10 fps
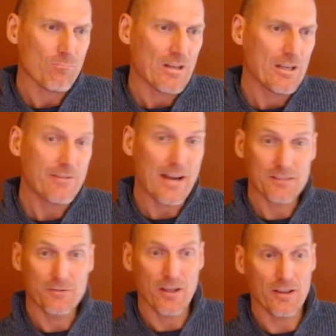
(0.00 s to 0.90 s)
In fact,
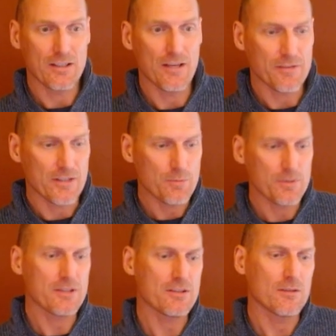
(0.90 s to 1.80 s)
funnily enough, in this
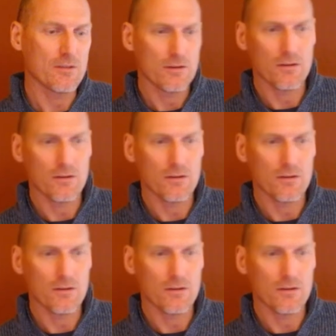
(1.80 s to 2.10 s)
position,